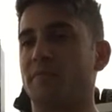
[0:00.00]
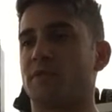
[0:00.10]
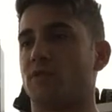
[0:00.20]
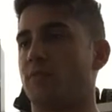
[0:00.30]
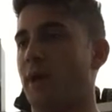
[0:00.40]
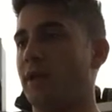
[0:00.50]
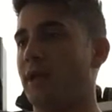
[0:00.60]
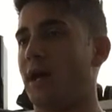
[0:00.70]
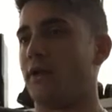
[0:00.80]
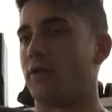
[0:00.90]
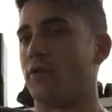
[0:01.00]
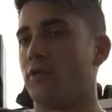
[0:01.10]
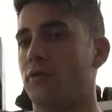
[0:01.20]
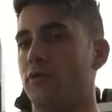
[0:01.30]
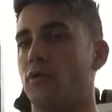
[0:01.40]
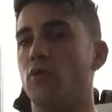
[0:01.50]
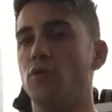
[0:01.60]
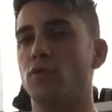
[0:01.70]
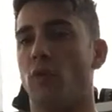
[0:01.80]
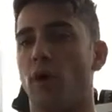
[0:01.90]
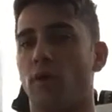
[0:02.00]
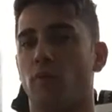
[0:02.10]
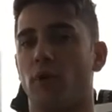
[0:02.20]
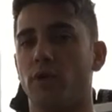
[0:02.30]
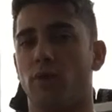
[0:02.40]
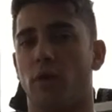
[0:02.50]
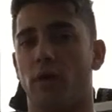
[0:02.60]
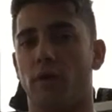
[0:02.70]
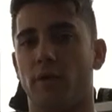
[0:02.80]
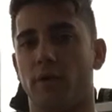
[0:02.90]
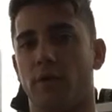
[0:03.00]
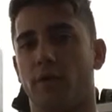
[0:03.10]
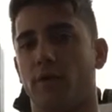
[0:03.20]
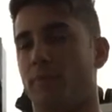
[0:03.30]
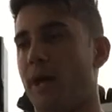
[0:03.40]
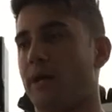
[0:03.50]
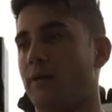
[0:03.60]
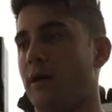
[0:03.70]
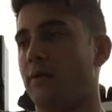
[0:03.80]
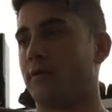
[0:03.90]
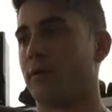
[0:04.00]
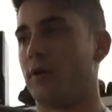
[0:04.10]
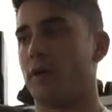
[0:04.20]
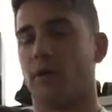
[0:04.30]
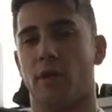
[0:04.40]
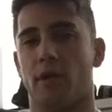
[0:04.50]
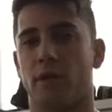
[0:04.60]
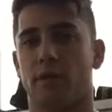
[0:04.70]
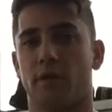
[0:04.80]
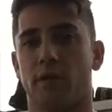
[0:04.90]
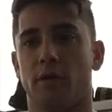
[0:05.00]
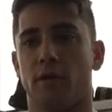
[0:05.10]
So depending on who you are and what you are, your background, like